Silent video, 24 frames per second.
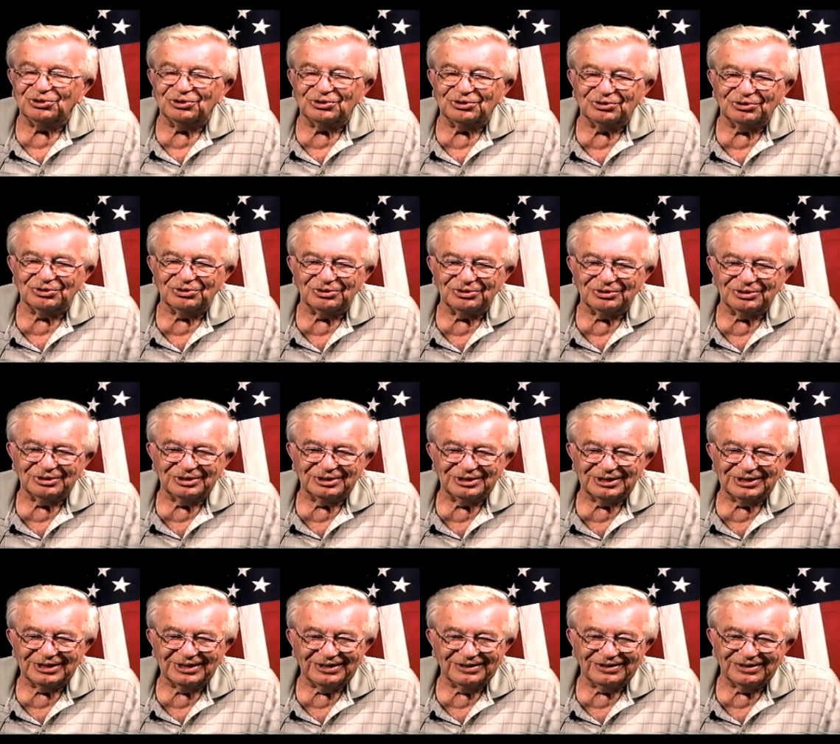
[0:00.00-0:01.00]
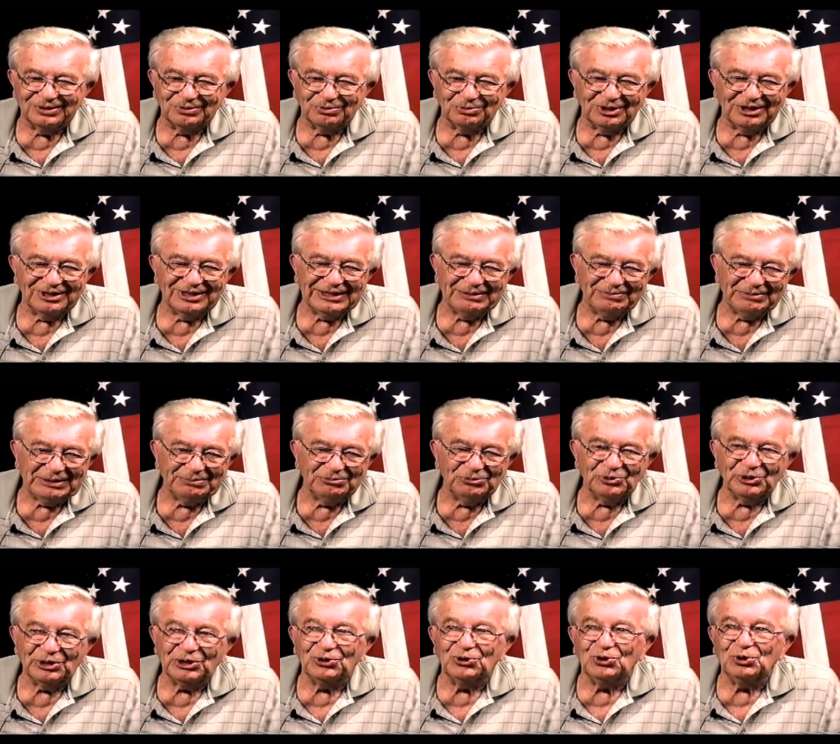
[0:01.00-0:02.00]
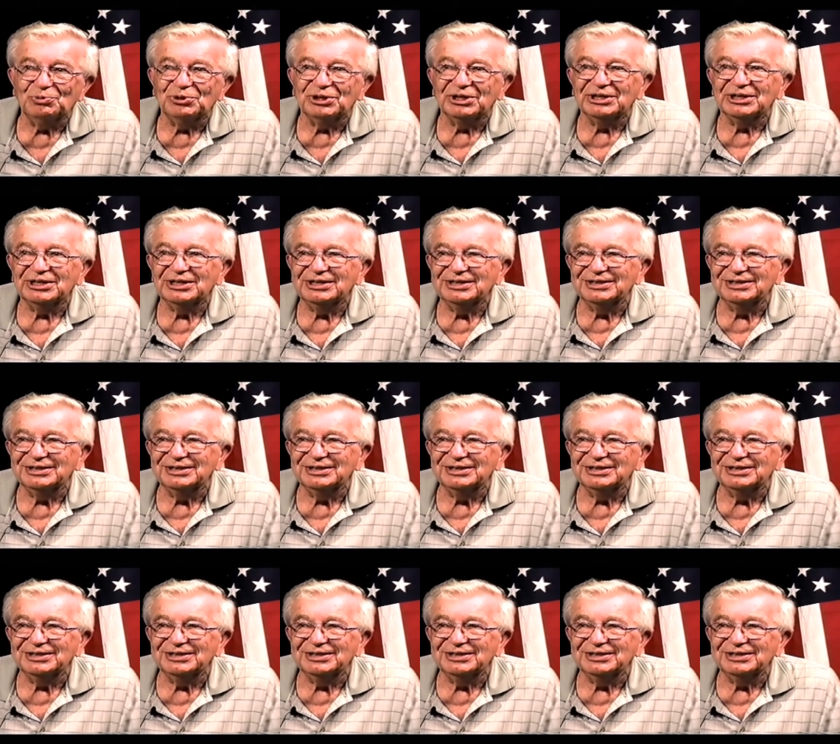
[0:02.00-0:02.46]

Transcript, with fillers: So mm-hmm. I said, "Well, I'm on my way home then."